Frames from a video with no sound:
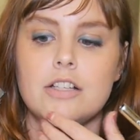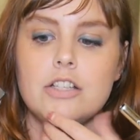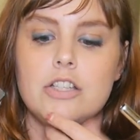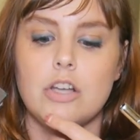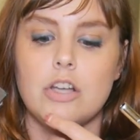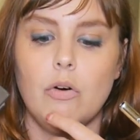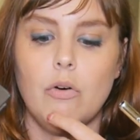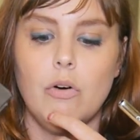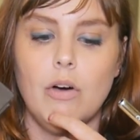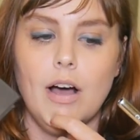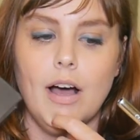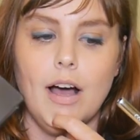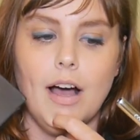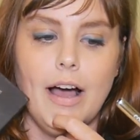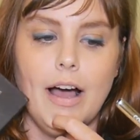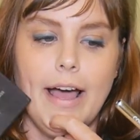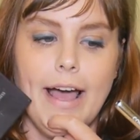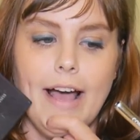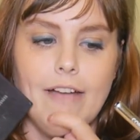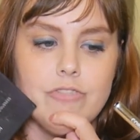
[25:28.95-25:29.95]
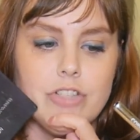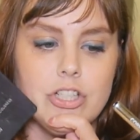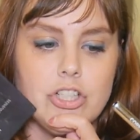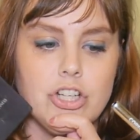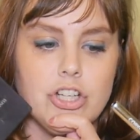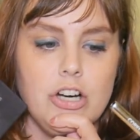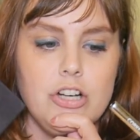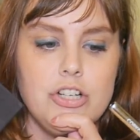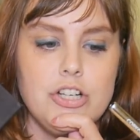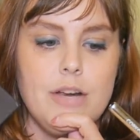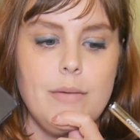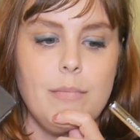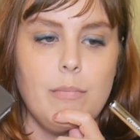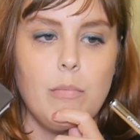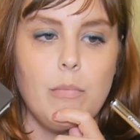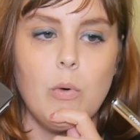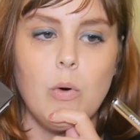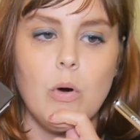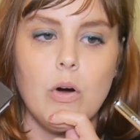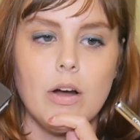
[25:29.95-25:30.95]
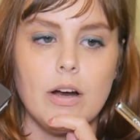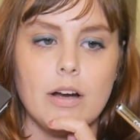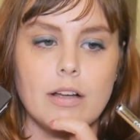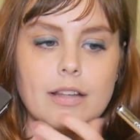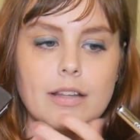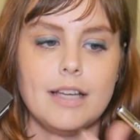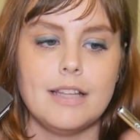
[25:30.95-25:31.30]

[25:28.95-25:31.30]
So I have to judge it more.